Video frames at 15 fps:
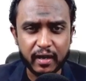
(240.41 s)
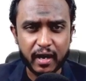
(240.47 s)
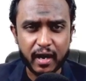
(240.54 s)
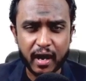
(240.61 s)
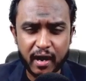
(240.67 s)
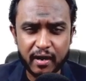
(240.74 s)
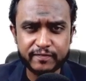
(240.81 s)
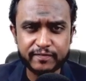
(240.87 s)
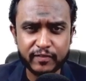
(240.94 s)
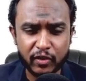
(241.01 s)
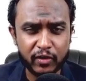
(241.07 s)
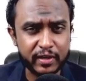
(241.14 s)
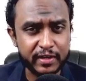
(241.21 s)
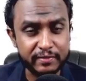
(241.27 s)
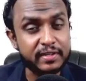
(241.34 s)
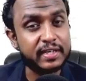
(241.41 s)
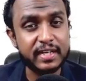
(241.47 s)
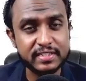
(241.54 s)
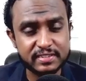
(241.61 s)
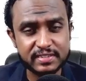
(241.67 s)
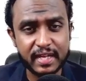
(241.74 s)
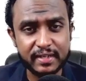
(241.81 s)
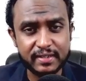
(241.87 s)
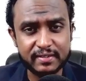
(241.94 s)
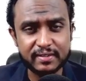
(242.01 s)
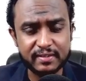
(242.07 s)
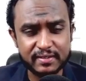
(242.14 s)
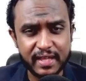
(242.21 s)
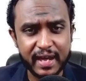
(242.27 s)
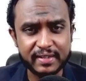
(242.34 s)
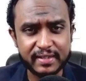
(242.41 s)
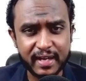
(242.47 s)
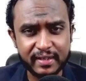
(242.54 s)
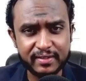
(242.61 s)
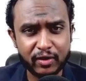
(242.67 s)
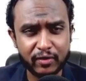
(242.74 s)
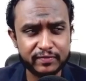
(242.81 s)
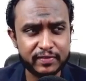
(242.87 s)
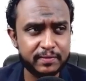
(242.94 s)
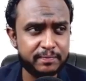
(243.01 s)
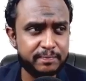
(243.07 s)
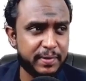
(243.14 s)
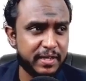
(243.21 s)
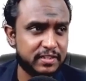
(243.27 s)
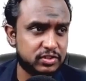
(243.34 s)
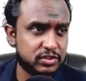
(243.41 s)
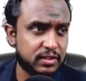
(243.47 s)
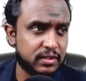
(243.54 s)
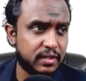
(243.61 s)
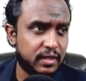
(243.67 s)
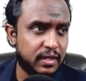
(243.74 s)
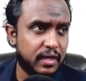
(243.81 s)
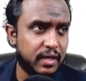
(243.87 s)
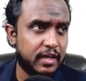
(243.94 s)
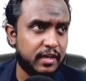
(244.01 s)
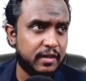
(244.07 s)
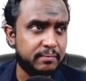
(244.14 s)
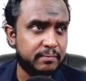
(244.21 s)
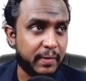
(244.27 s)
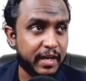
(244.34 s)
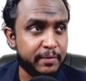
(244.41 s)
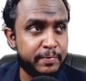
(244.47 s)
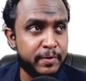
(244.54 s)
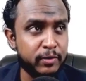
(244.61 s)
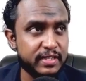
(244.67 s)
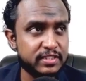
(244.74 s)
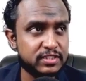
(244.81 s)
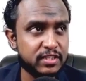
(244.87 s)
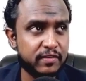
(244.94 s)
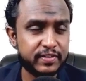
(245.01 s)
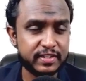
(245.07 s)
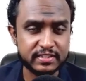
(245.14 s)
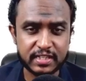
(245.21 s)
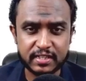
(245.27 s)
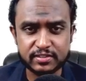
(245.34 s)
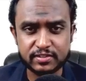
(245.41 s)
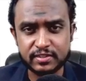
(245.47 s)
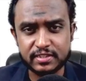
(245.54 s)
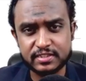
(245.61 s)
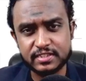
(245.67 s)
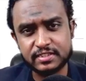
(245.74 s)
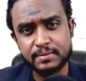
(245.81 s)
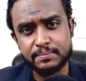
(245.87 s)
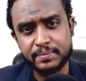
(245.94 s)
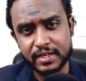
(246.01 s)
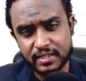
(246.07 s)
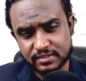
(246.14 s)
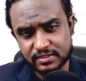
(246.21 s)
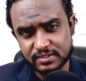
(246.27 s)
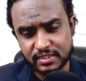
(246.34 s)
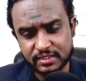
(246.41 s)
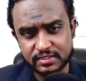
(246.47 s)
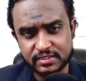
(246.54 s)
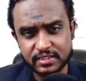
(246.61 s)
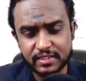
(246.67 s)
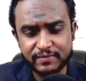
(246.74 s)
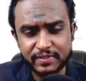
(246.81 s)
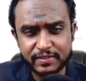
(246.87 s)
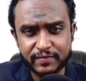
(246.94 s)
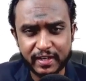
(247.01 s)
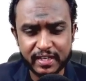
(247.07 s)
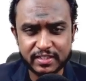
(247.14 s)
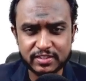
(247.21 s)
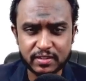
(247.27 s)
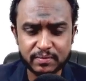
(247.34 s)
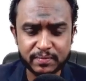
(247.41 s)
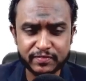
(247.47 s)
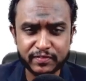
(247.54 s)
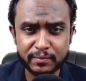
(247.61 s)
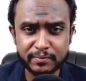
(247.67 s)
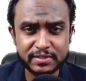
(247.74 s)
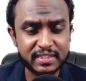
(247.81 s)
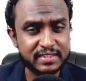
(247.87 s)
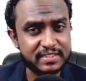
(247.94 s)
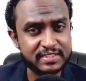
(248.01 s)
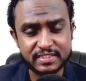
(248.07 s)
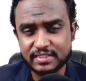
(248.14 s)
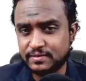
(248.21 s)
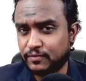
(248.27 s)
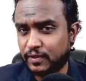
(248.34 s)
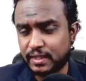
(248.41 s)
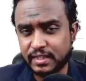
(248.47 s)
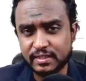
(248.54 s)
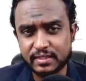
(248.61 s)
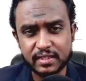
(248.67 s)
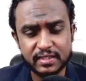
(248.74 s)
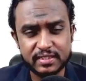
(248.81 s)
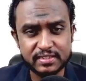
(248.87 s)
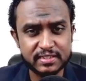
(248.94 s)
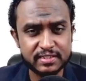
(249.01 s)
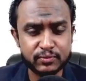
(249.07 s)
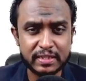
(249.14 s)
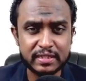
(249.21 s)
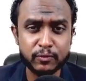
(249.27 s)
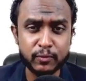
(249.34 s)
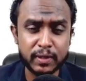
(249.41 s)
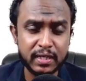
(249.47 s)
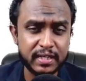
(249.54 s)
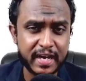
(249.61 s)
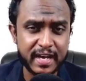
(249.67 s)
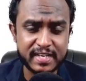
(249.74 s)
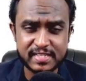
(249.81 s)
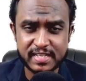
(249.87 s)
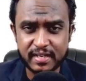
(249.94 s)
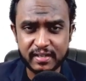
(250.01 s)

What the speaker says: half or even less than that of the picture. Manipulation of results. So this is the biggest concern with financial performance, and this is what the world has